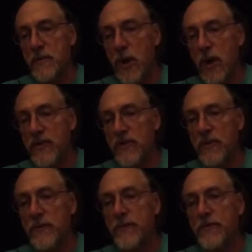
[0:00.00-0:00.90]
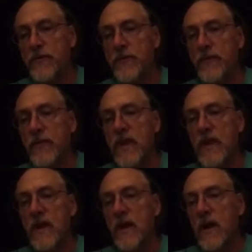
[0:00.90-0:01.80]
pause.
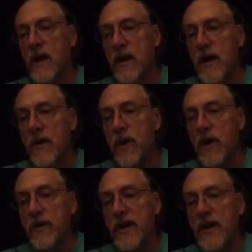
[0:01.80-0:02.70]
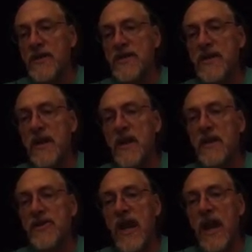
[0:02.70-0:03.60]
All right, now we don't need to see the
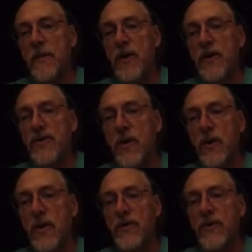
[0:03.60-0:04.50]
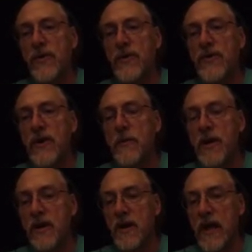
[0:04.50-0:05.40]
camera controls, so I'm going
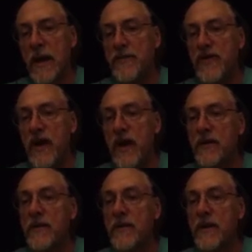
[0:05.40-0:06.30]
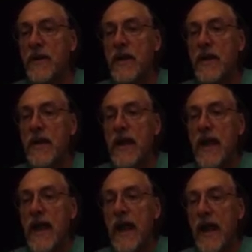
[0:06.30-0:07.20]
to collapse that.
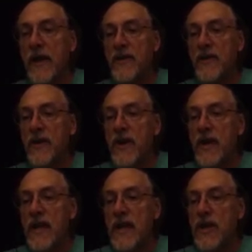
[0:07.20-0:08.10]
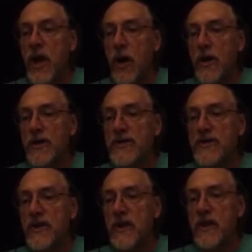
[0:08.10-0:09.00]
And
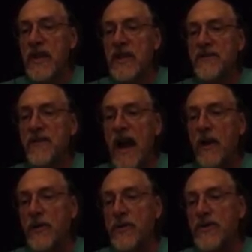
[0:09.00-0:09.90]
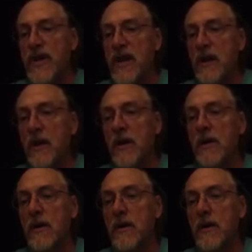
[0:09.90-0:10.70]
notice these values here.